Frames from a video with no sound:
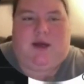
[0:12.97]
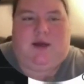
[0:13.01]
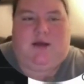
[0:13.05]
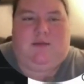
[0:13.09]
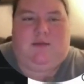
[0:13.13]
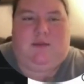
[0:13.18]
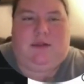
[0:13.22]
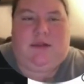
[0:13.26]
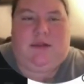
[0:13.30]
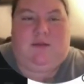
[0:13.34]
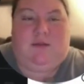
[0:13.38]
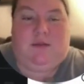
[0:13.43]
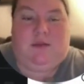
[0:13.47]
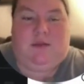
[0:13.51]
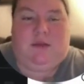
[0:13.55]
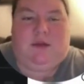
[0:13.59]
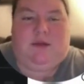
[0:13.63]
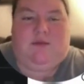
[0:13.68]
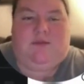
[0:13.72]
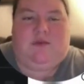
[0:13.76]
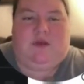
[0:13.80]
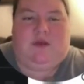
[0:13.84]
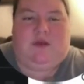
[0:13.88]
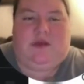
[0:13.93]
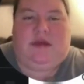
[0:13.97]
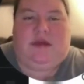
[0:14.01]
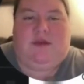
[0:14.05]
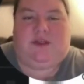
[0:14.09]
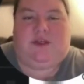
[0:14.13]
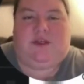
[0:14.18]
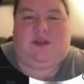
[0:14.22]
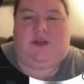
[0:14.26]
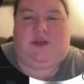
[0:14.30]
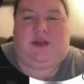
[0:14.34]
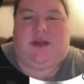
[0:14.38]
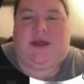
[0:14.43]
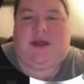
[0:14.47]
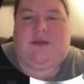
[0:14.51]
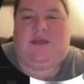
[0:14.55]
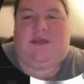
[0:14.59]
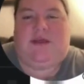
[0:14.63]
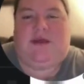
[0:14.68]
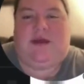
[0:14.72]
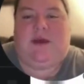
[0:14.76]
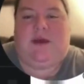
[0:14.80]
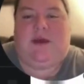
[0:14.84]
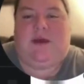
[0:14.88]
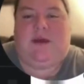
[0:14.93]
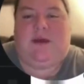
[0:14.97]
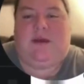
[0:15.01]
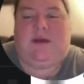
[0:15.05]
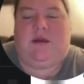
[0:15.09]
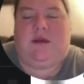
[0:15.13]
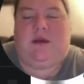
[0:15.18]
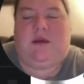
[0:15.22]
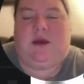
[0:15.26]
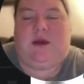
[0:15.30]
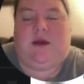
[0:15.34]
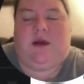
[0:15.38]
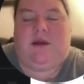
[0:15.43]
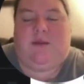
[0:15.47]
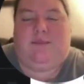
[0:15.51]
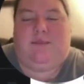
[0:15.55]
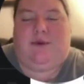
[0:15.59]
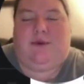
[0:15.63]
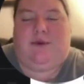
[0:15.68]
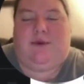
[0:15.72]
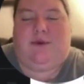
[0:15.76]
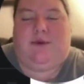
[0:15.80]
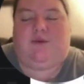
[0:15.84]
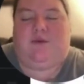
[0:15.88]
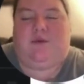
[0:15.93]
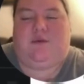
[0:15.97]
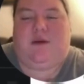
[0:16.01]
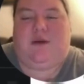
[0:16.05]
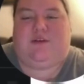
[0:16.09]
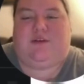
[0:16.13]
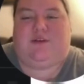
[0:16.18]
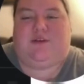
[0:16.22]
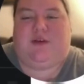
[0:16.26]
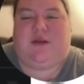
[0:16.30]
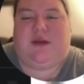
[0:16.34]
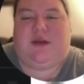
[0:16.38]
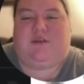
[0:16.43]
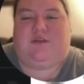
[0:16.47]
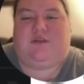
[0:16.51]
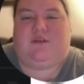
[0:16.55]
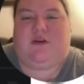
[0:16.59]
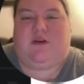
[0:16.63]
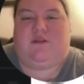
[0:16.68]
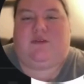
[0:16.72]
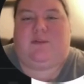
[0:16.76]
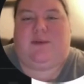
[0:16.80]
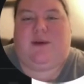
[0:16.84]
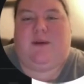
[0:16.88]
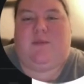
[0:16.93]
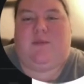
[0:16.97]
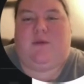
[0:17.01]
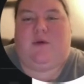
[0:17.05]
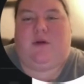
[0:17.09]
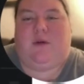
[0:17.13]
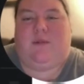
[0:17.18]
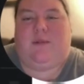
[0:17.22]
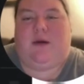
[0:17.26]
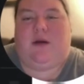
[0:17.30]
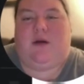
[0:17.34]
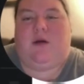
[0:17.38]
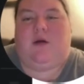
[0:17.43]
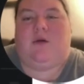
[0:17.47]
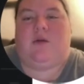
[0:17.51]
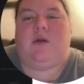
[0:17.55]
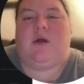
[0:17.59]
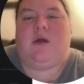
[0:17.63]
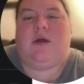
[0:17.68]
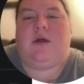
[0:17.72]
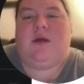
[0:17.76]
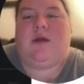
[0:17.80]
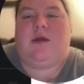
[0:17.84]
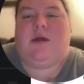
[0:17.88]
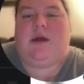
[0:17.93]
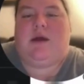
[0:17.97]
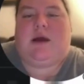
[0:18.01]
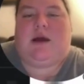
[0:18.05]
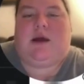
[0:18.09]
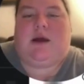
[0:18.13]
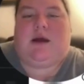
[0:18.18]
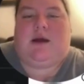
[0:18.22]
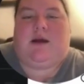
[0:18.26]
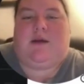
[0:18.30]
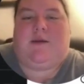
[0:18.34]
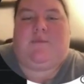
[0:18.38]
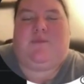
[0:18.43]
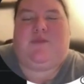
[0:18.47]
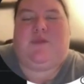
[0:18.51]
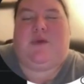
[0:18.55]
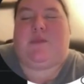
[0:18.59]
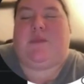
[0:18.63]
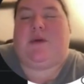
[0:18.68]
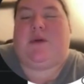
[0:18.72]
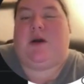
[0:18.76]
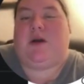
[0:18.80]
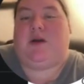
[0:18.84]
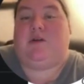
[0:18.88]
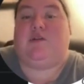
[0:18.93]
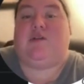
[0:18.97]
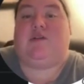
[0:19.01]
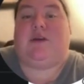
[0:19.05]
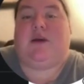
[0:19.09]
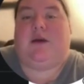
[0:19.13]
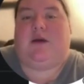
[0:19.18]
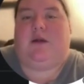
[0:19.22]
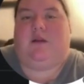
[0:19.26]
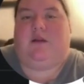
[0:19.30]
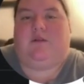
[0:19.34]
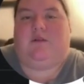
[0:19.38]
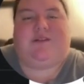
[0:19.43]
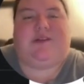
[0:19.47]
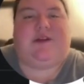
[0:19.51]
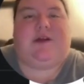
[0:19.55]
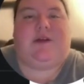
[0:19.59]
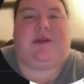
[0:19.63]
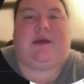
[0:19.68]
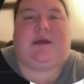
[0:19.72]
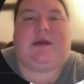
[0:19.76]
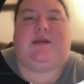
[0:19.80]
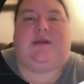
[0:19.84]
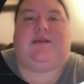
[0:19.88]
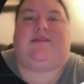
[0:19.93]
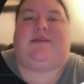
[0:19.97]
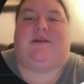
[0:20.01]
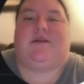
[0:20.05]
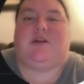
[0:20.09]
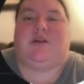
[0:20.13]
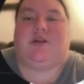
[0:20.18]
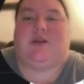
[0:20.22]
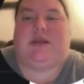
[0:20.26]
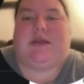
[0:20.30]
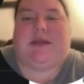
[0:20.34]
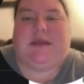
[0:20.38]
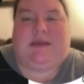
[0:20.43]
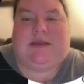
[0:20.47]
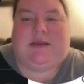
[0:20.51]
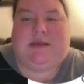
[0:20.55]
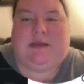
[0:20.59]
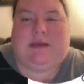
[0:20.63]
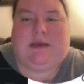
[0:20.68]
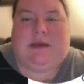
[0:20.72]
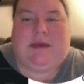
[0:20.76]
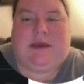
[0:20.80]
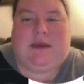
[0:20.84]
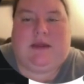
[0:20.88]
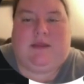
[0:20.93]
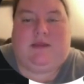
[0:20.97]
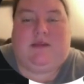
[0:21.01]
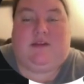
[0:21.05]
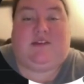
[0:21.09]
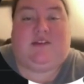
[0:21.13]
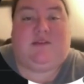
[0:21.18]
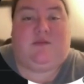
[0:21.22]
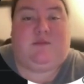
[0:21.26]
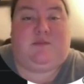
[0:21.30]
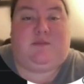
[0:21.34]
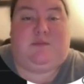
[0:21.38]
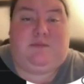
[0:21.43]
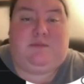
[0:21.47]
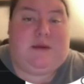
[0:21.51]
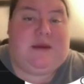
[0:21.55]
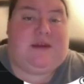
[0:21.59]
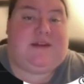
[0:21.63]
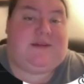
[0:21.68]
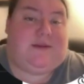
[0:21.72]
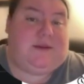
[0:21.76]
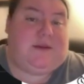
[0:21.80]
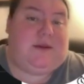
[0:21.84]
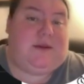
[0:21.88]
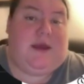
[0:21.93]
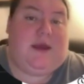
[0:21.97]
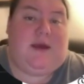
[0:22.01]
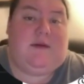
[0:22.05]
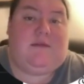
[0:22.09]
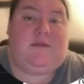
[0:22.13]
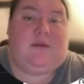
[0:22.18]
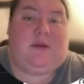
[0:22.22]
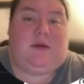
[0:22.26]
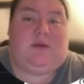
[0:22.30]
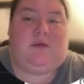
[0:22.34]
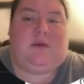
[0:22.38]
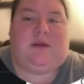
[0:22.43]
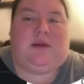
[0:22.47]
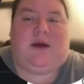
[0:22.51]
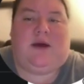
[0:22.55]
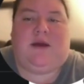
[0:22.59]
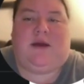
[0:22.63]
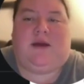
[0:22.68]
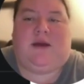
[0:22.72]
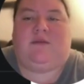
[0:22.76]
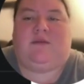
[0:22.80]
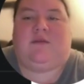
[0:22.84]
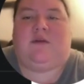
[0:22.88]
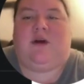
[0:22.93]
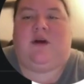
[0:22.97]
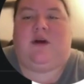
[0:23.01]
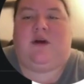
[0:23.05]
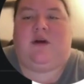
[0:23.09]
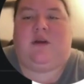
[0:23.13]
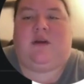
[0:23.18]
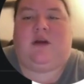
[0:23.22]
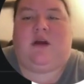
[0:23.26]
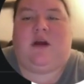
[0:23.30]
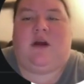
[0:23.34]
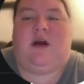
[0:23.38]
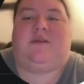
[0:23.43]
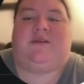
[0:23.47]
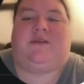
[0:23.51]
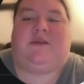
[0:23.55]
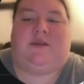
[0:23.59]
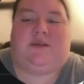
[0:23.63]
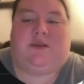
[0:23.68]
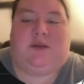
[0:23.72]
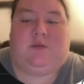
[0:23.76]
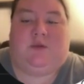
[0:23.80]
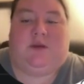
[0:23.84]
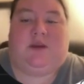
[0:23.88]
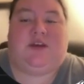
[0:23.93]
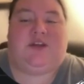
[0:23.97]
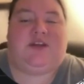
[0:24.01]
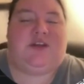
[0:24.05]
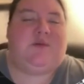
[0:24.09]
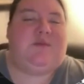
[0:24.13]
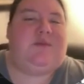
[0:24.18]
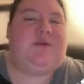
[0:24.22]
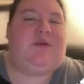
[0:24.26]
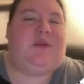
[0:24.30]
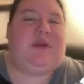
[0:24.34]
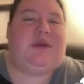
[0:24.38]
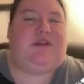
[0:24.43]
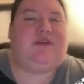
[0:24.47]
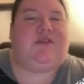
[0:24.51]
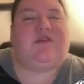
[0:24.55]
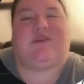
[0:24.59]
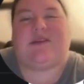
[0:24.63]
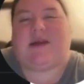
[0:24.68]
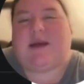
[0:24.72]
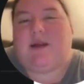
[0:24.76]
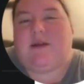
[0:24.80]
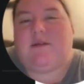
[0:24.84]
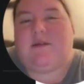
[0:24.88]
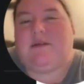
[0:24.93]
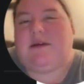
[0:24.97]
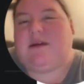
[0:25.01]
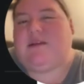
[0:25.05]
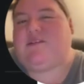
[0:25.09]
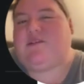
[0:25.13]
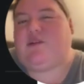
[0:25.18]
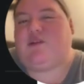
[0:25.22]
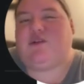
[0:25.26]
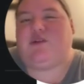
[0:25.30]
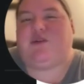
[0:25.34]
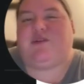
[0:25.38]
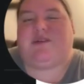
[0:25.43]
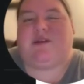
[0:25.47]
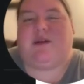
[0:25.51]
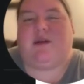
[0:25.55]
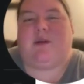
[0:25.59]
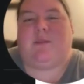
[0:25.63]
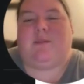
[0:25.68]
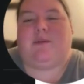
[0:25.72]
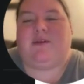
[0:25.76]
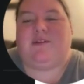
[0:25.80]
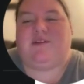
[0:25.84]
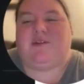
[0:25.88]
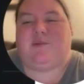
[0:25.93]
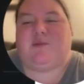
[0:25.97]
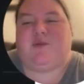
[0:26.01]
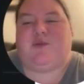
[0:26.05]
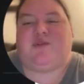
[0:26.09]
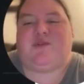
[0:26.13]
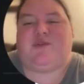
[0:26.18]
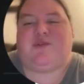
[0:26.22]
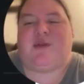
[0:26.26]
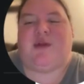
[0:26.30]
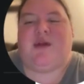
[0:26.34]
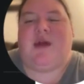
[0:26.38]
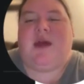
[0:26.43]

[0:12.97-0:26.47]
manipulative in nature. And then part two, yesterday, I talked about more about the modern style of selling, essentially, and this is basically heavily reliant on content and relationship building. So it's kind of like social selling principles.